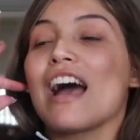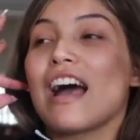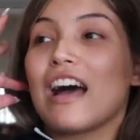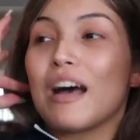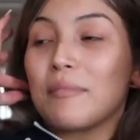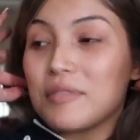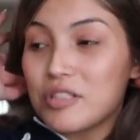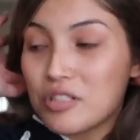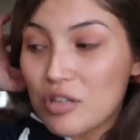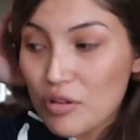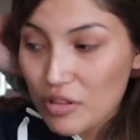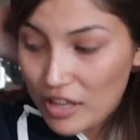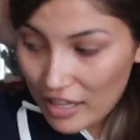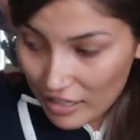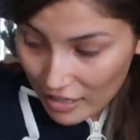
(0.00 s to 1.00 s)
Um,
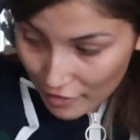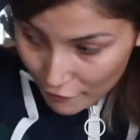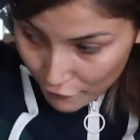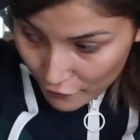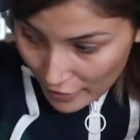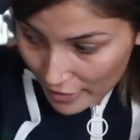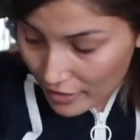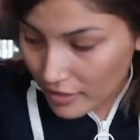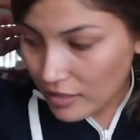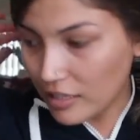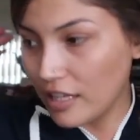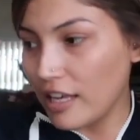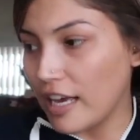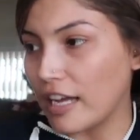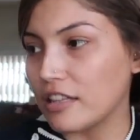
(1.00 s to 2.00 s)
so then
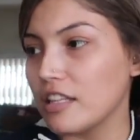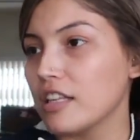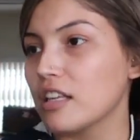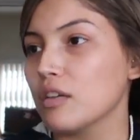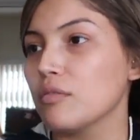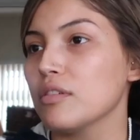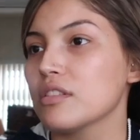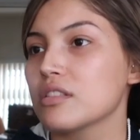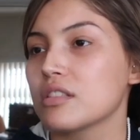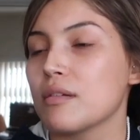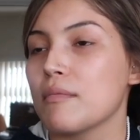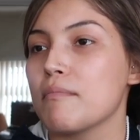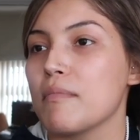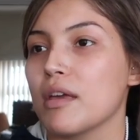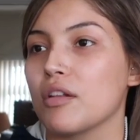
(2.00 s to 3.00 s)
finally, I think it was
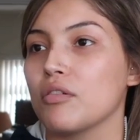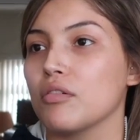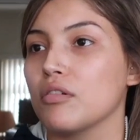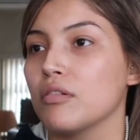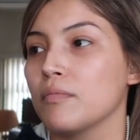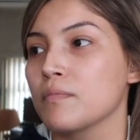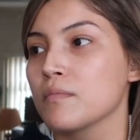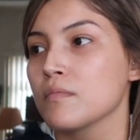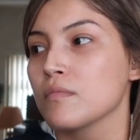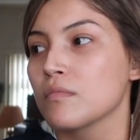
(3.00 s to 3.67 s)
the middle